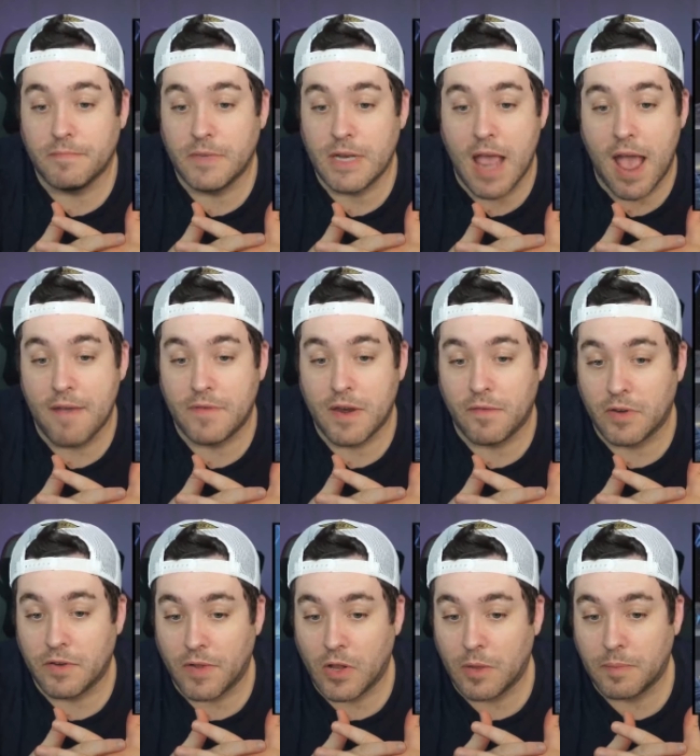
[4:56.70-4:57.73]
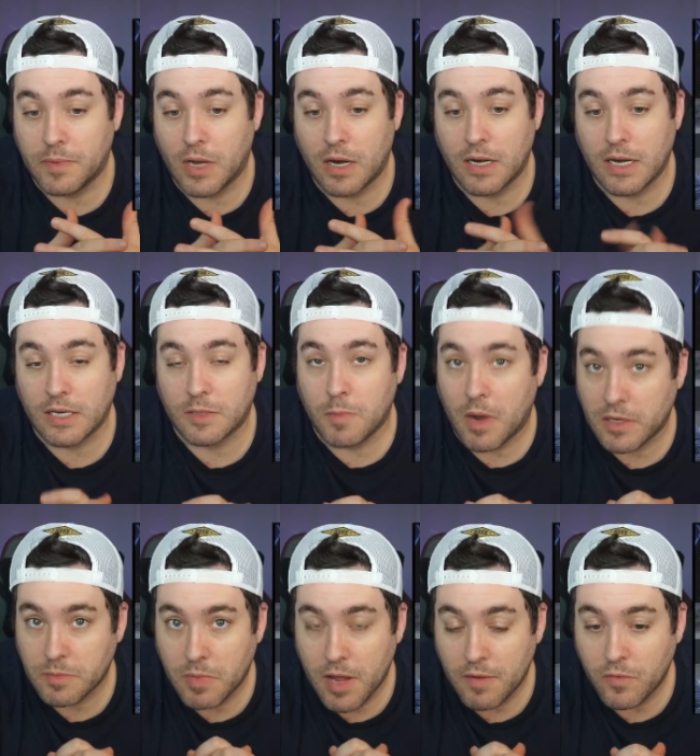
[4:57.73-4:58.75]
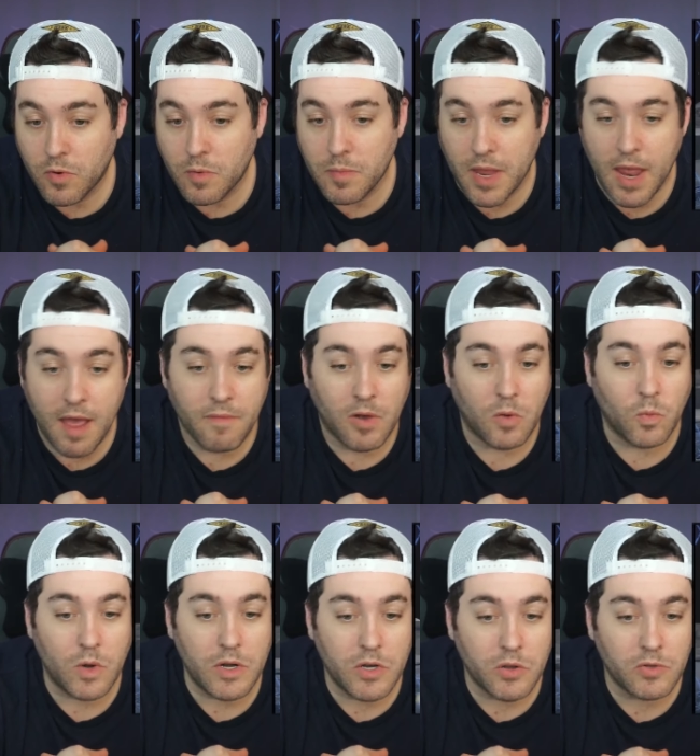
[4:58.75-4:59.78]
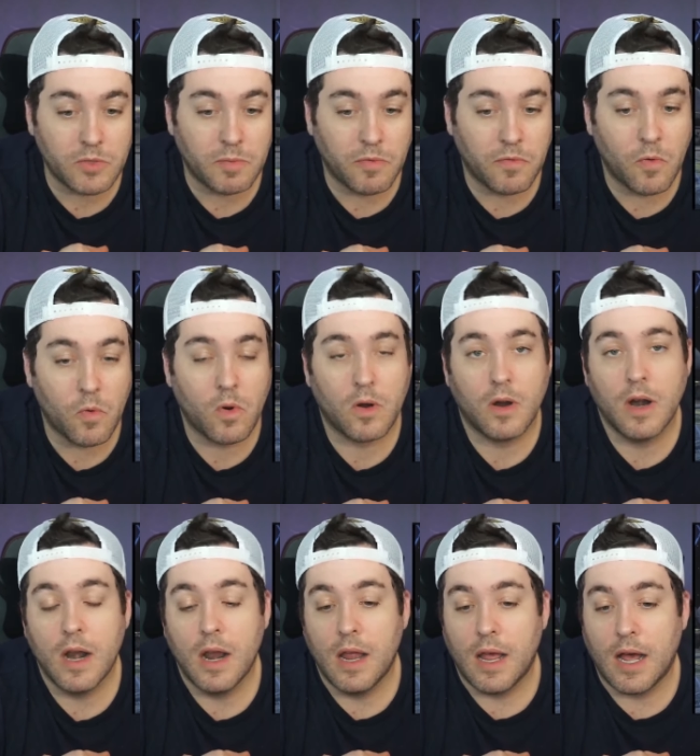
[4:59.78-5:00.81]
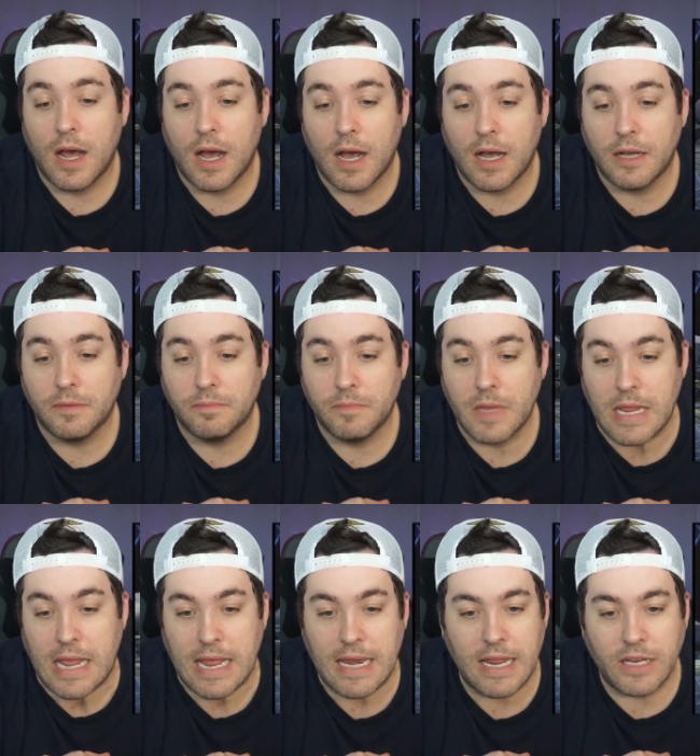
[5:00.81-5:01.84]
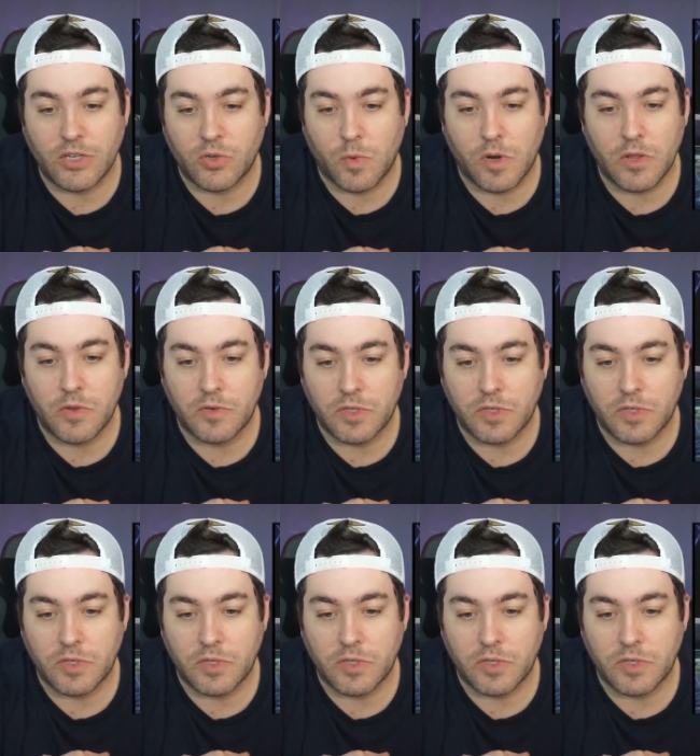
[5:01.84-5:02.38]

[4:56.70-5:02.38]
have never developed on an Xbox platform. They have on Windows before. And it's one of those